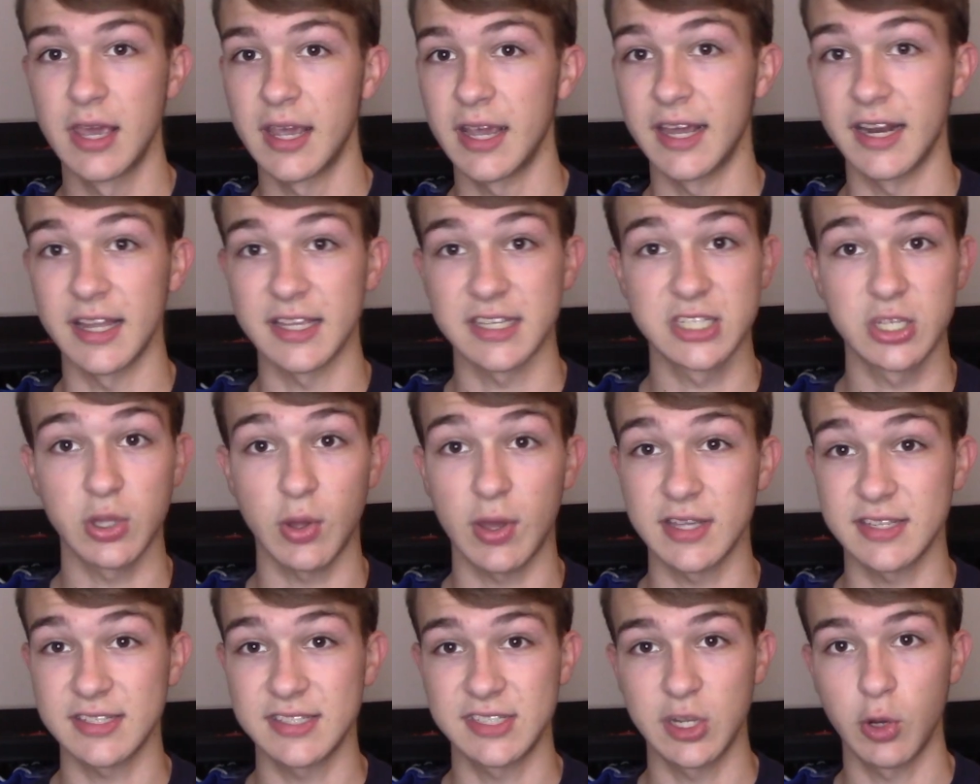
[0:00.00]
and it still
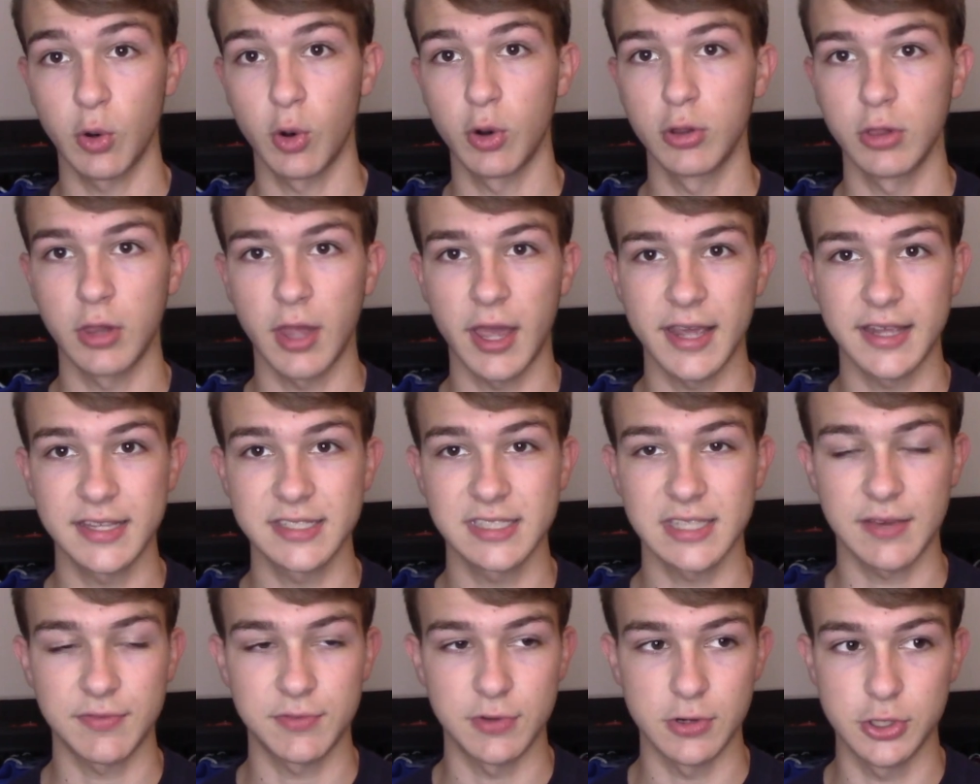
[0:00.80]
has 0
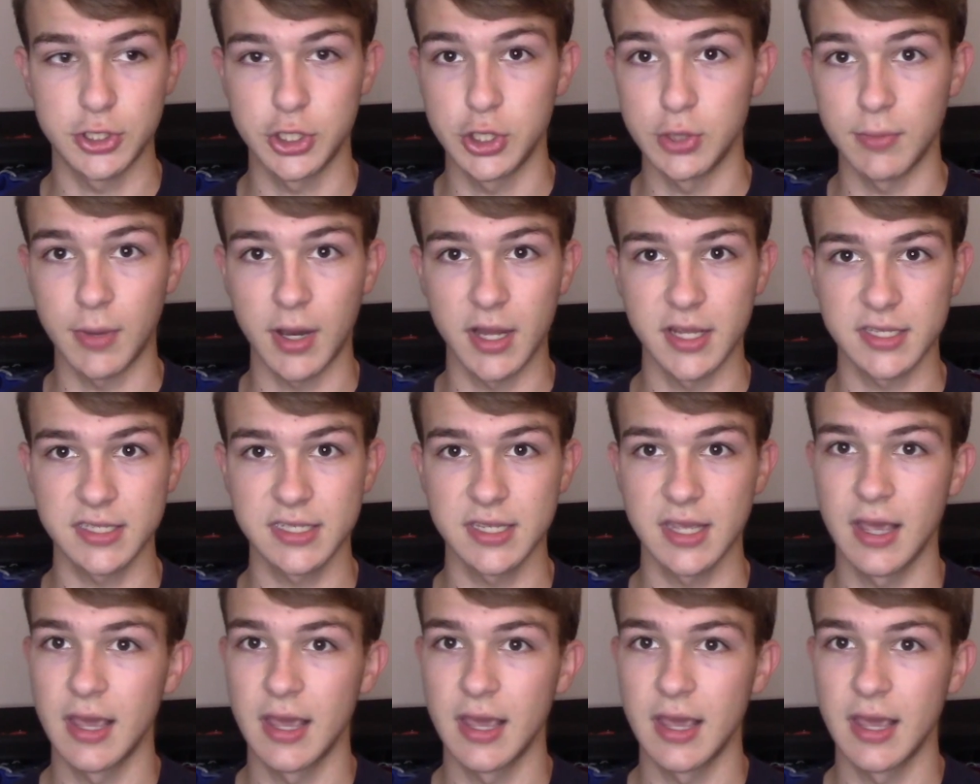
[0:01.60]
likes after 2 months,